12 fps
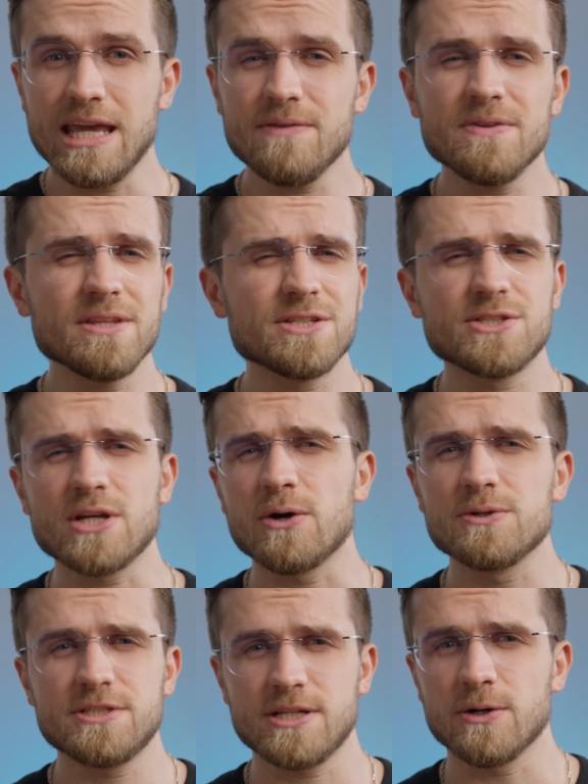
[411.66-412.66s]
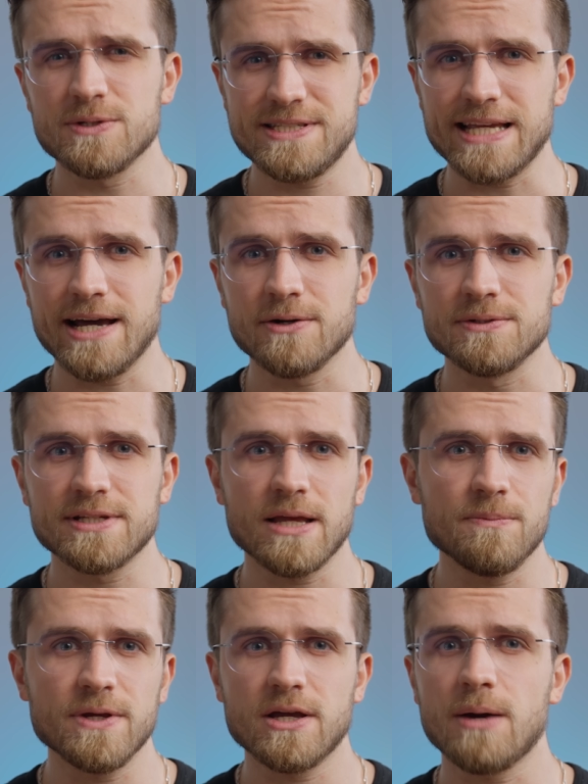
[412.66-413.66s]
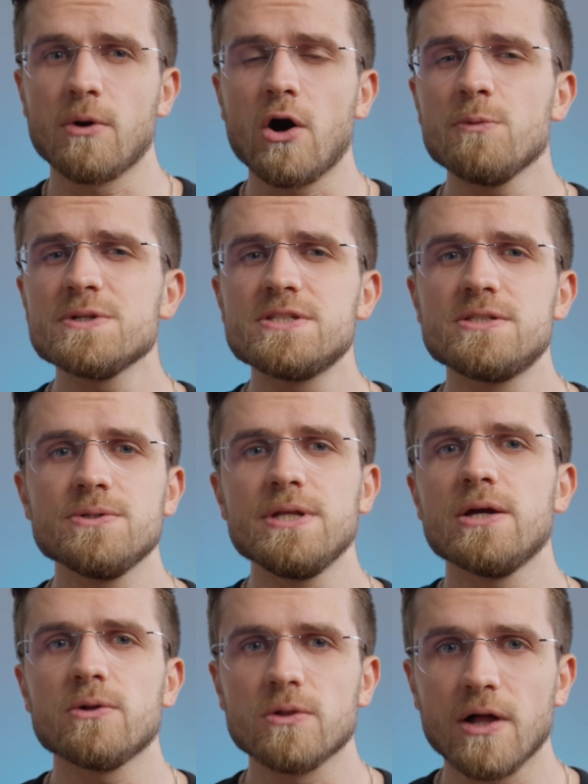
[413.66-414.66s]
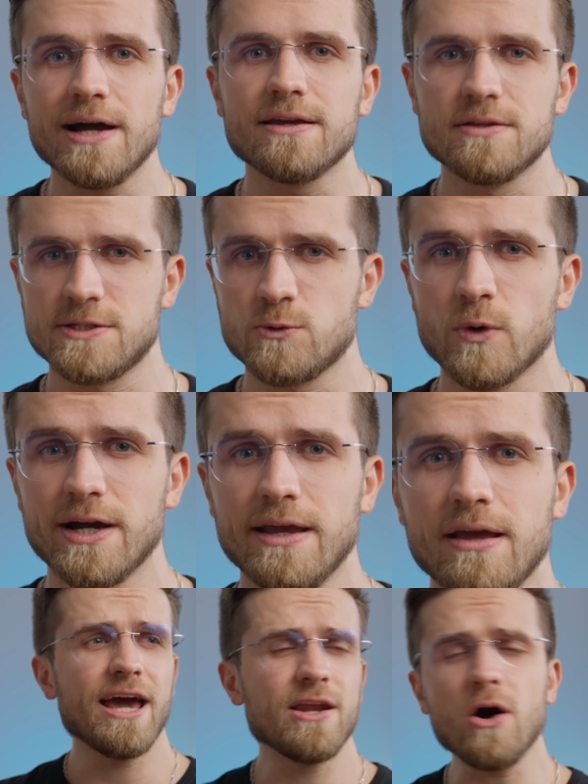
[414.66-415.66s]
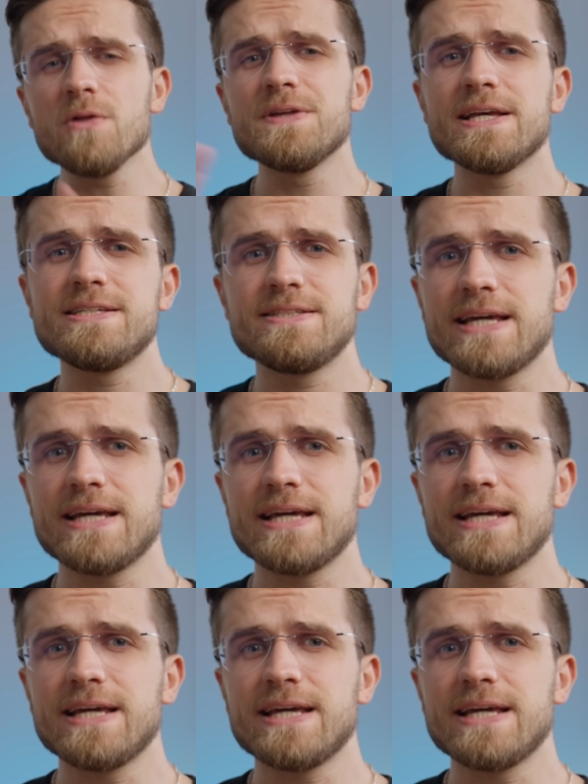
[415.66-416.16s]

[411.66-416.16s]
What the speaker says: Even the so-so sound can become almost studio-like this way. And all this